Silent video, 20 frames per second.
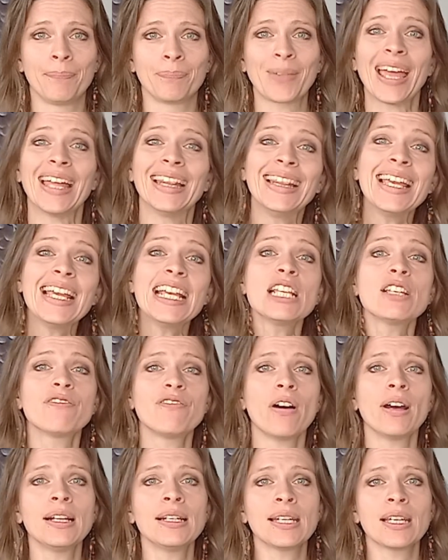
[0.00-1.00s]
And these
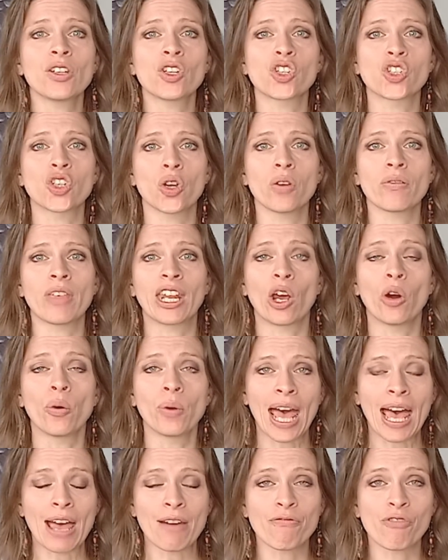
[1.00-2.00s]
findings show that on
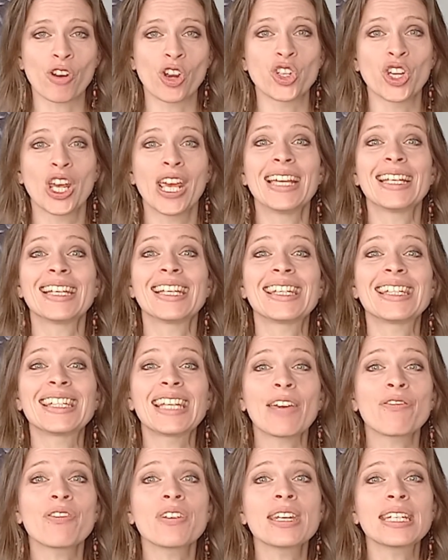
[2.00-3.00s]
average,
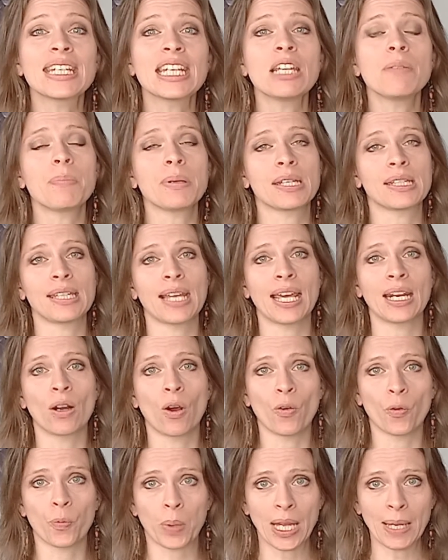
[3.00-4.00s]
70%
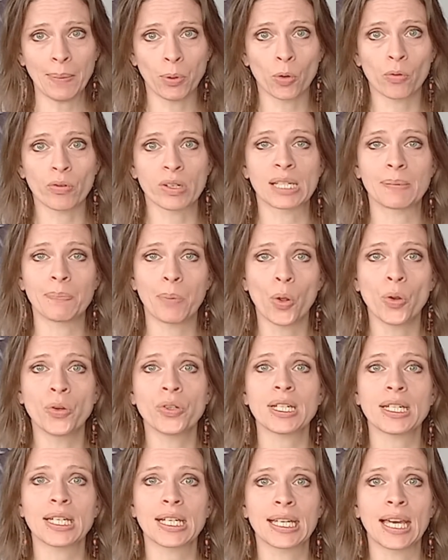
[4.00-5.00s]
of people respond
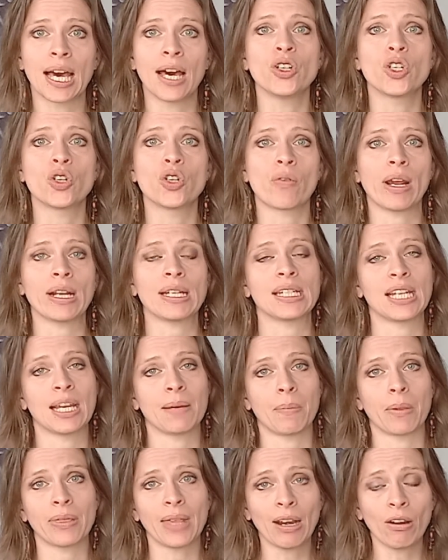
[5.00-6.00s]
to gut-directed
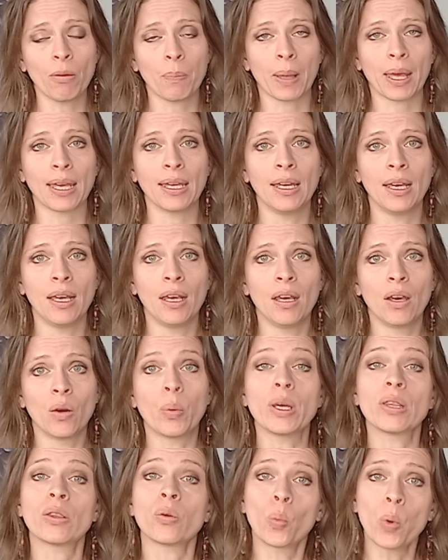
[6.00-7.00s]
hypnotherapy,
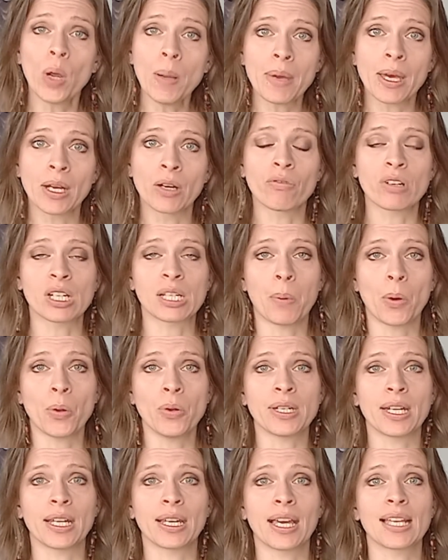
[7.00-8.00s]
with women
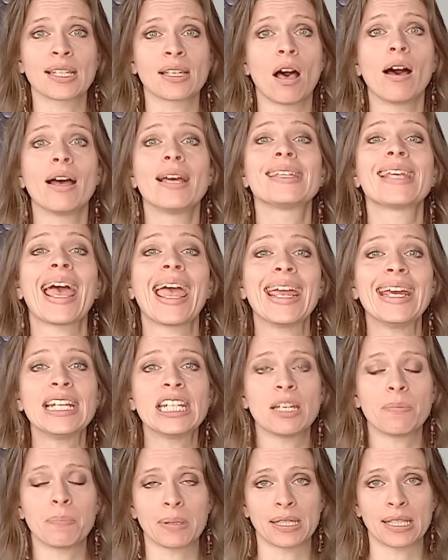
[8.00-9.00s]
responding as high as
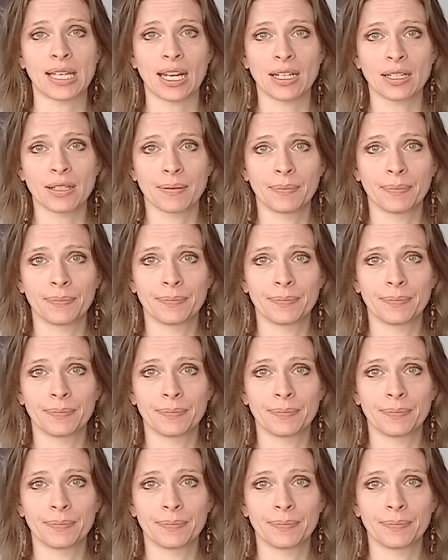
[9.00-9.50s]
80%.